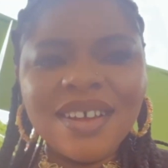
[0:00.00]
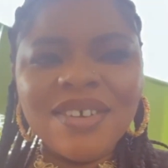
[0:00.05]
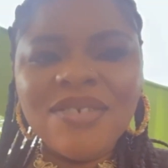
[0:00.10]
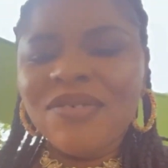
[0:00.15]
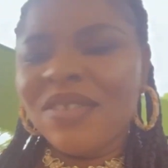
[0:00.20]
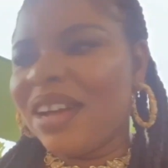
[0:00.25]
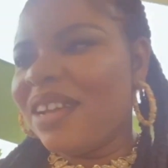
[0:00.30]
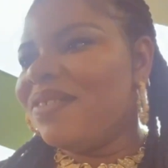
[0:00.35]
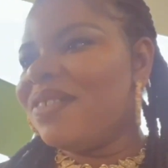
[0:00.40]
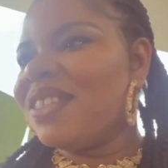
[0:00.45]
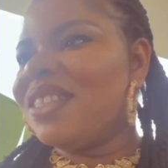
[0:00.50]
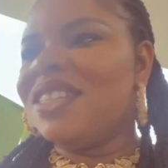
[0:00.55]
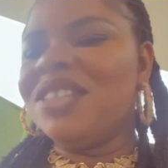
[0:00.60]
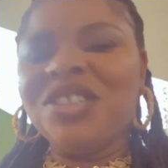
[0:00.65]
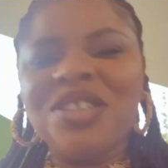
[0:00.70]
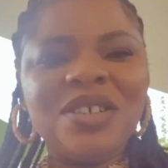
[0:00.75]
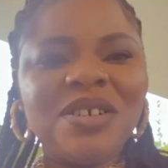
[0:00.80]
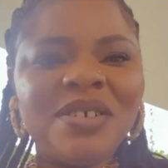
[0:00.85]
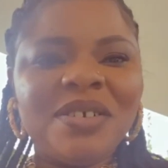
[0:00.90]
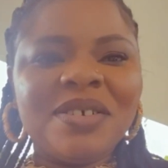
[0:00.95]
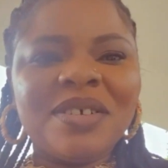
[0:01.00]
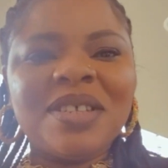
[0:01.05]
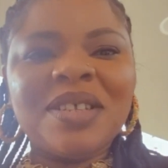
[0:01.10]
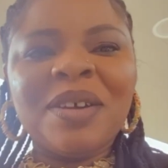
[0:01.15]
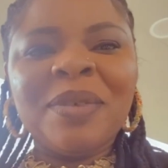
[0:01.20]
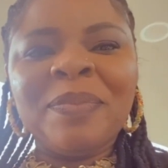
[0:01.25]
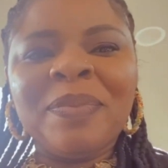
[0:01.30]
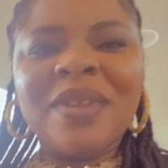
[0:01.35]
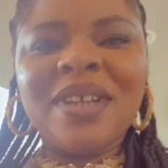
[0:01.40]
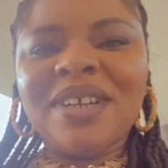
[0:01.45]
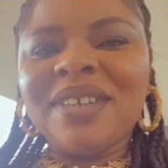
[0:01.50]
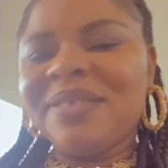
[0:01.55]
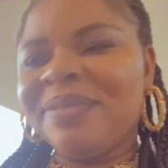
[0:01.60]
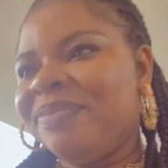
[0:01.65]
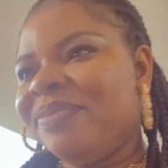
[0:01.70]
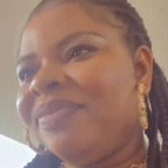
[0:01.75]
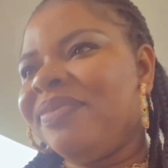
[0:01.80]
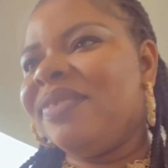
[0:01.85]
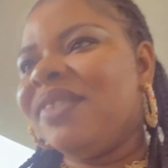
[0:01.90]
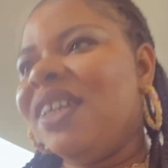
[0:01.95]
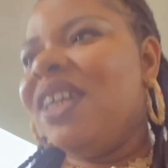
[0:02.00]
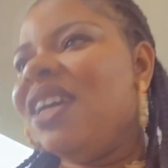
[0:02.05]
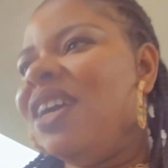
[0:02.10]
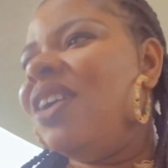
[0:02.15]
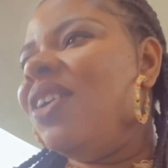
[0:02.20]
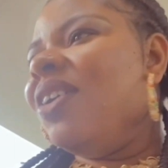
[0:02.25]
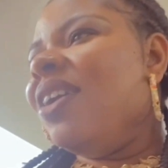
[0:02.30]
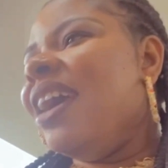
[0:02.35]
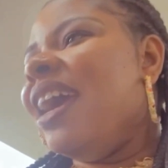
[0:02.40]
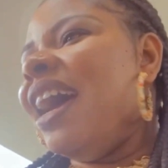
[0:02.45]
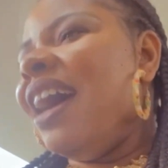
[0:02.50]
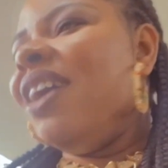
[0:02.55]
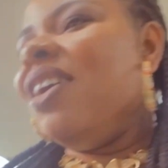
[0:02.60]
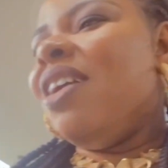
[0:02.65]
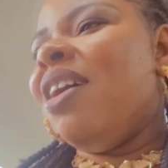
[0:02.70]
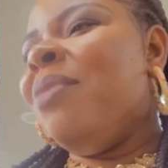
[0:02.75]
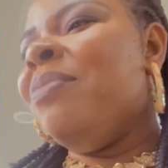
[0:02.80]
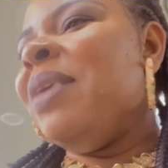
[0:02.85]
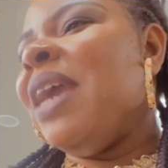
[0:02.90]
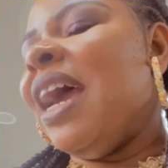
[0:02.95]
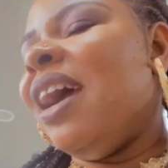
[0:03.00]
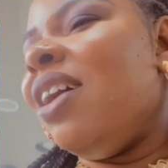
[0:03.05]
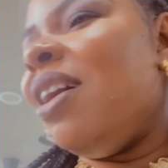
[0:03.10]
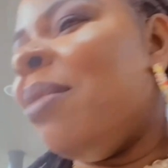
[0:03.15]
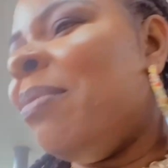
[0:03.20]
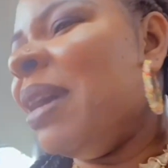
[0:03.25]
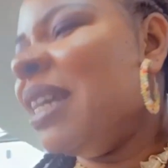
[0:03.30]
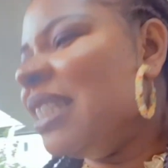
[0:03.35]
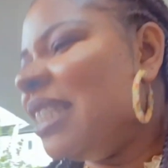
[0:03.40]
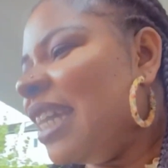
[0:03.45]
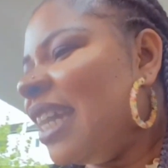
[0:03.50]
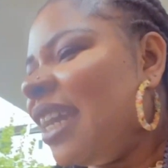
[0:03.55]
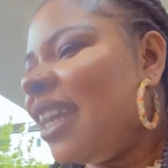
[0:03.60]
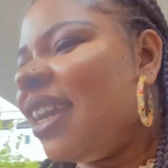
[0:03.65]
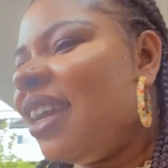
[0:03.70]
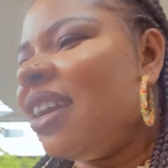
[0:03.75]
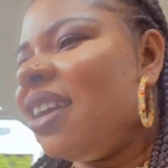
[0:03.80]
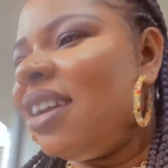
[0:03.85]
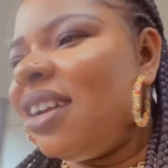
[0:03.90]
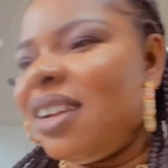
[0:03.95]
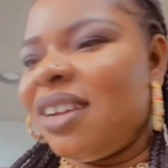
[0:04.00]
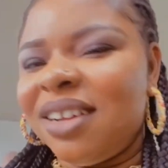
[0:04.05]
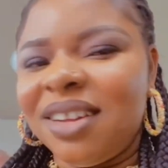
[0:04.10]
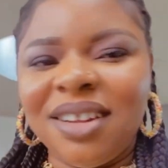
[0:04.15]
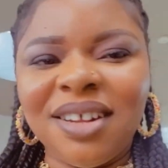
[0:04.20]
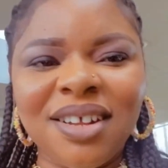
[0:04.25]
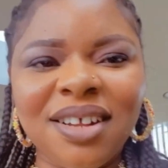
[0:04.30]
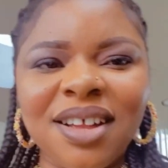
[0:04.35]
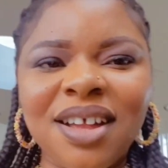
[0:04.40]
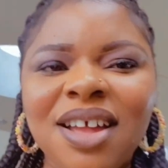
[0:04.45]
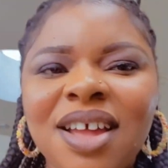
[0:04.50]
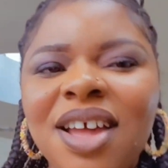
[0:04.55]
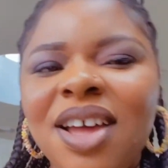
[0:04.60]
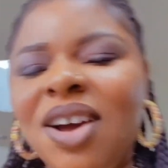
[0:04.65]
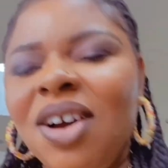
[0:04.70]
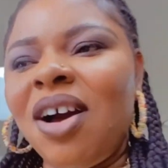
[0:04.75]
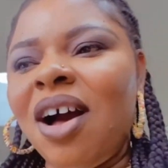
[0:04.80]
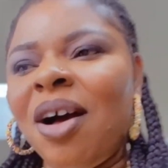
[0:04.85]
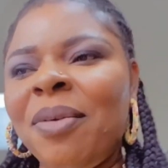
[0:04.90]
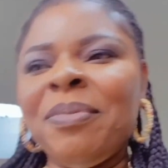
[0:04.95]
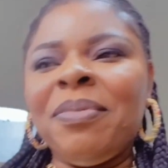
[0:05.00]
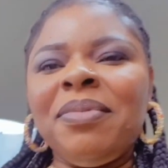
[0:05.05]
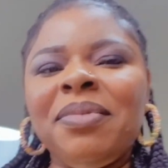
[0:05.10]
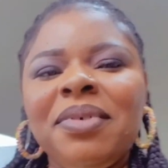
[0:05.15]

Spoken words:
5 stations or something. Yeah, come here, come and take. Come.